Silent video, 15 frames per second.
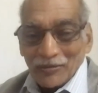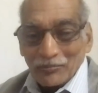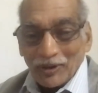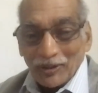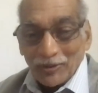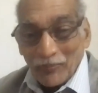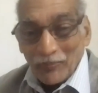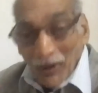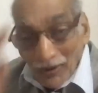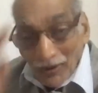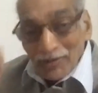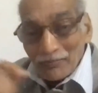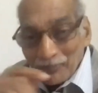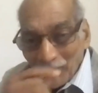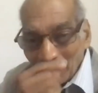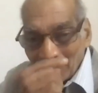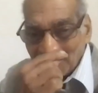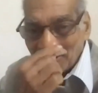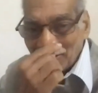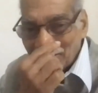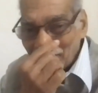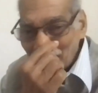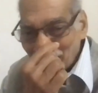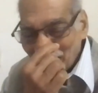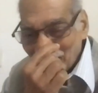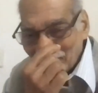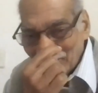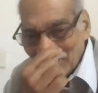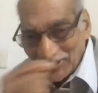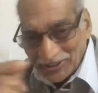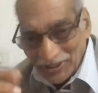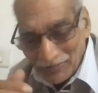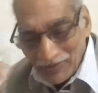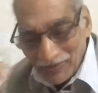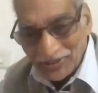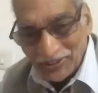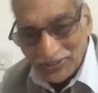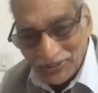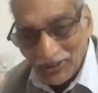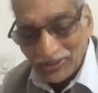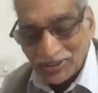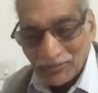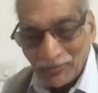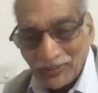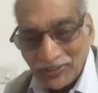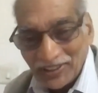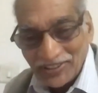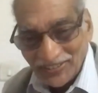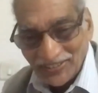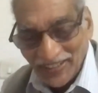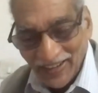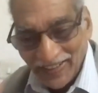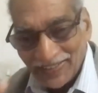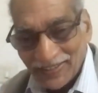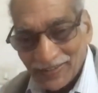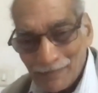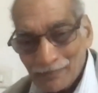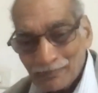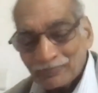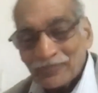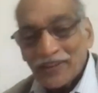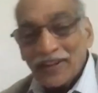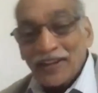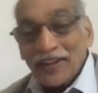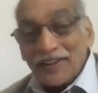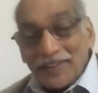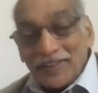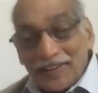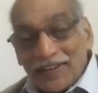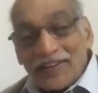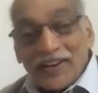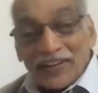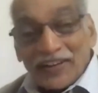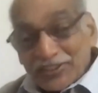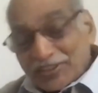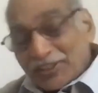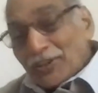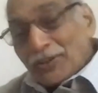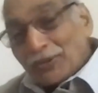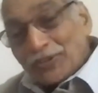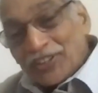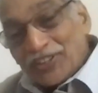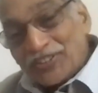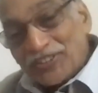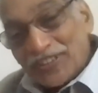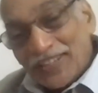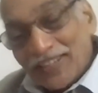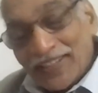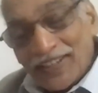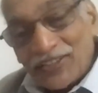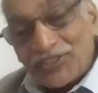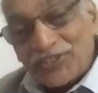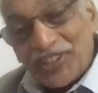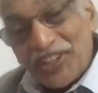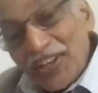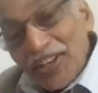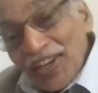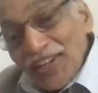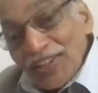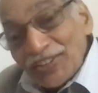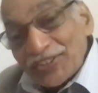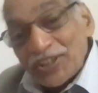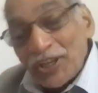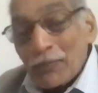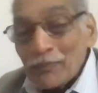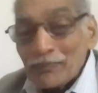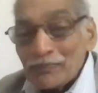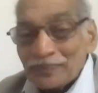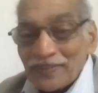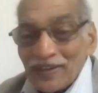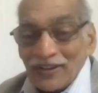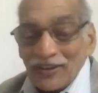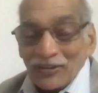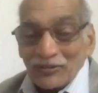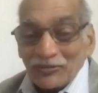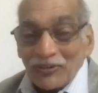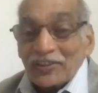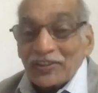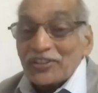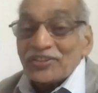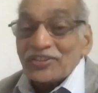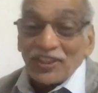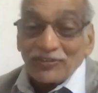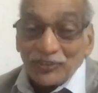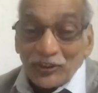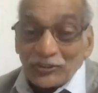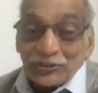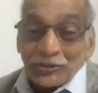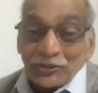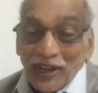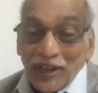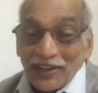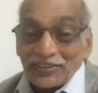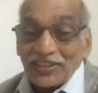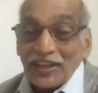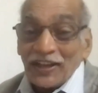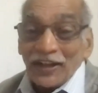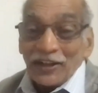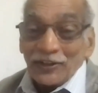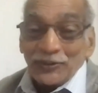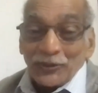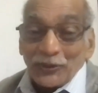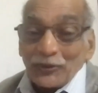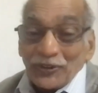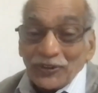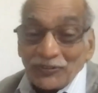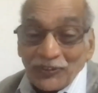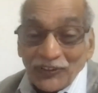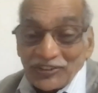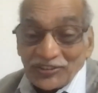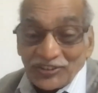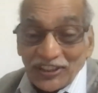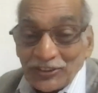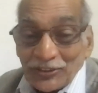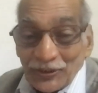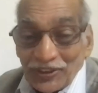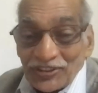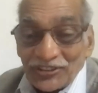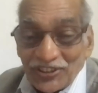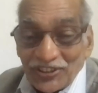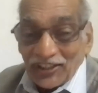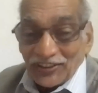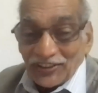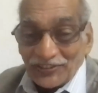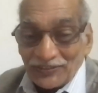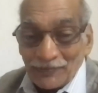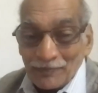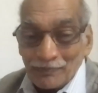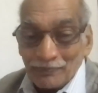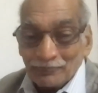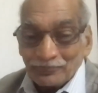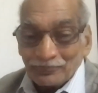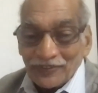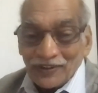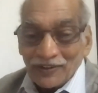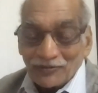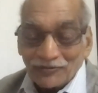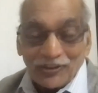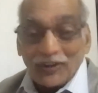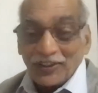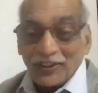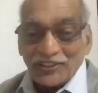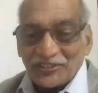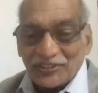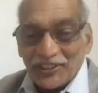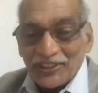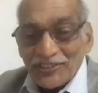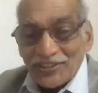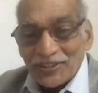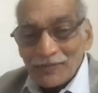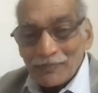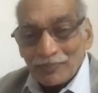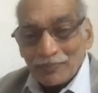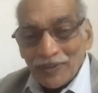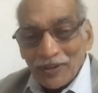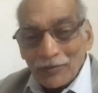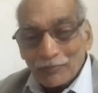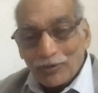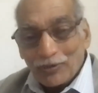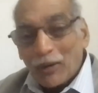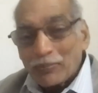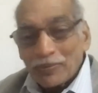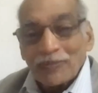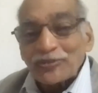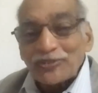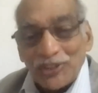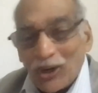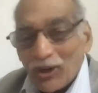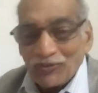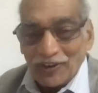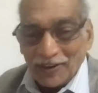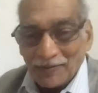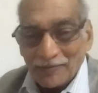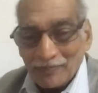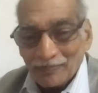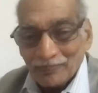But more important, what CBSE talks about is that in addition to this, a series of what is referred to as 21st century skills. For instance, problem solving.